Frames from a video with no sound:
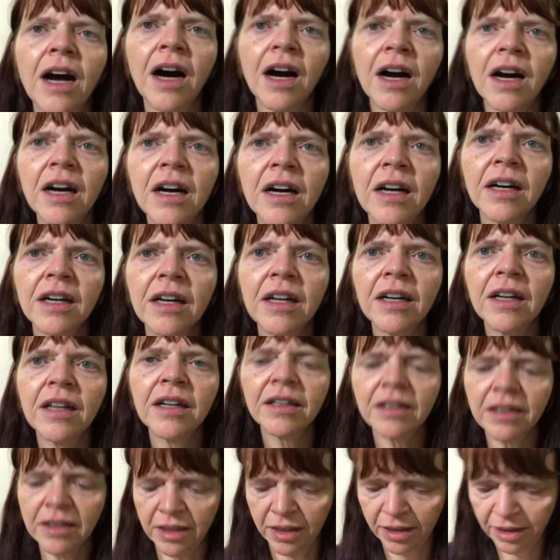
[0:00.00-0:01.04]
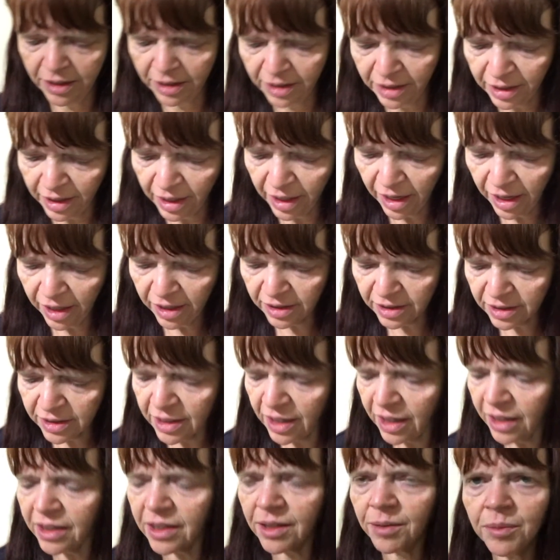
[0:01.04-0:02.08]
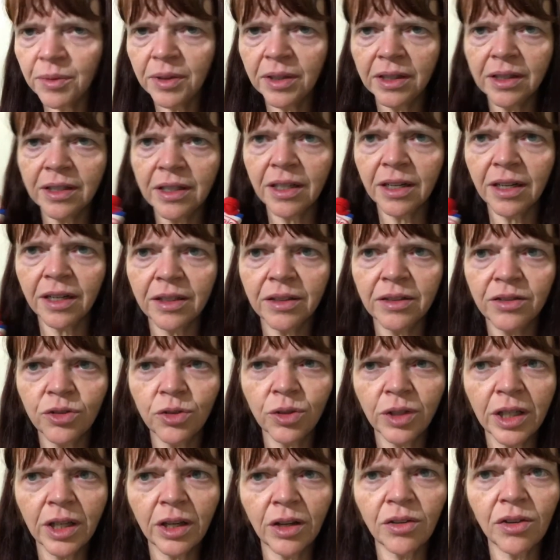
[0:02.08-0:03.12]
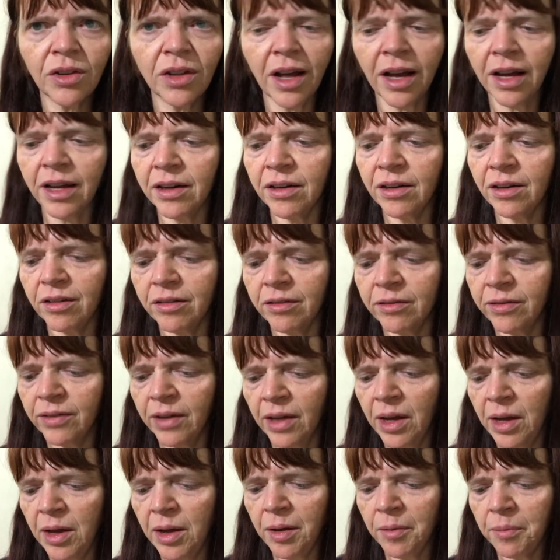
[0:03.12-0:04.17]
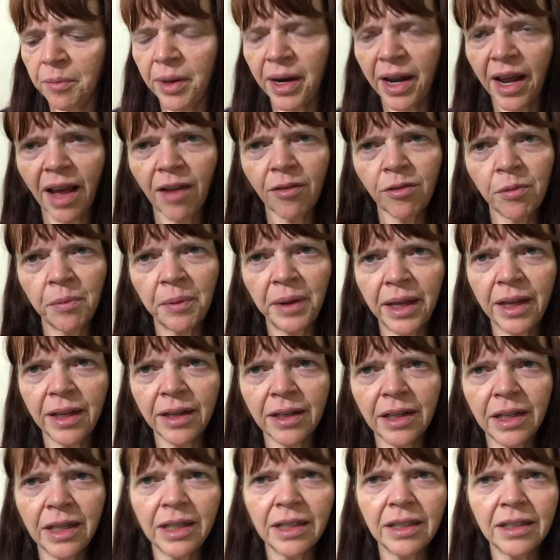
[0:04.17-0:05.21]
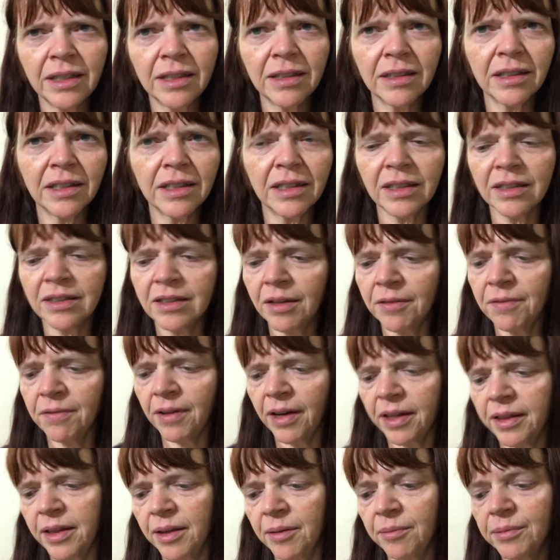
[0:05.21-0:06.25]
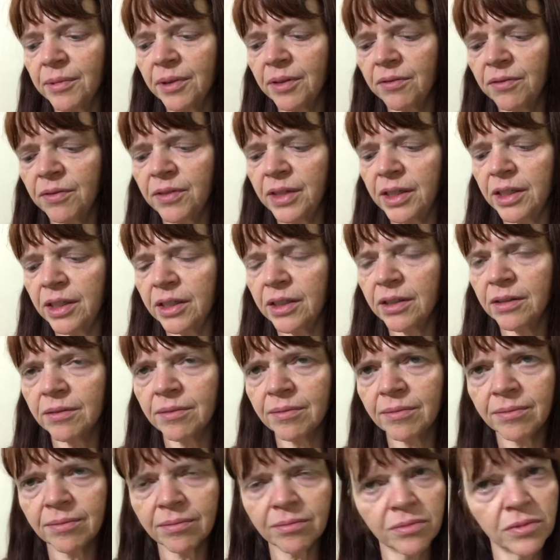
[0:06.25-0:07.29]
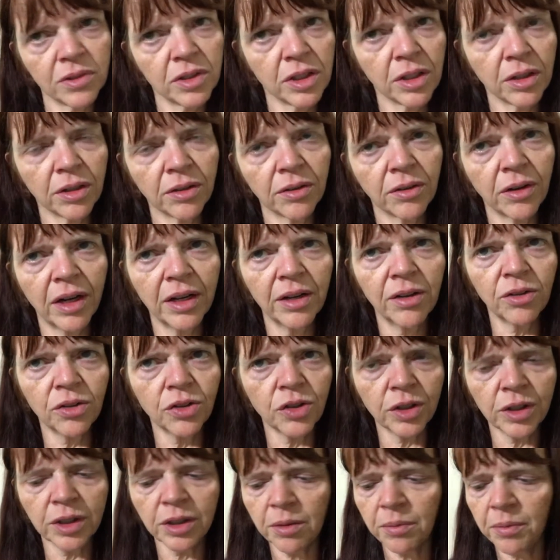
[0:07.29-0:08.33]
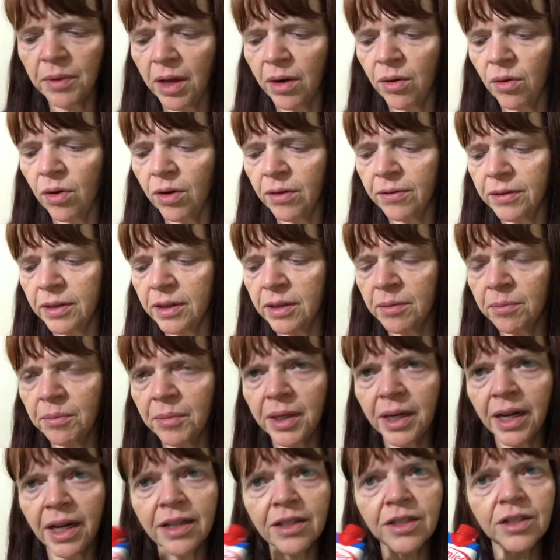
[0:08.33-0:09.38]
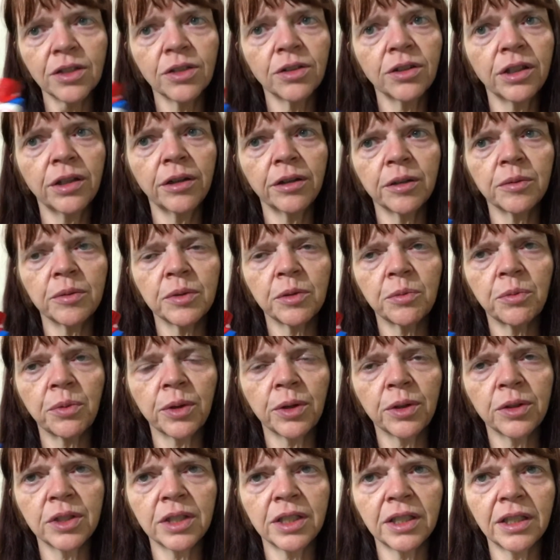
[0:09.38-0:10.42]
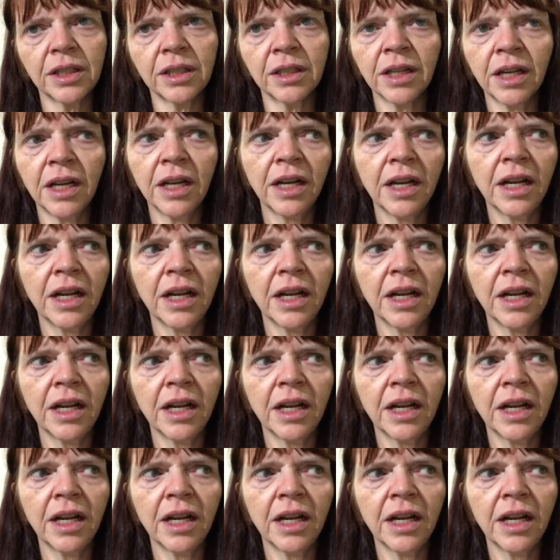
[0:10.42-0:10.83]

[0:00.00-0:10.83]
Uh, it's not something that I drink a lot of, but I have them handy because I find them convenient. So I don't drink them that often, but it has 30 grams of protein.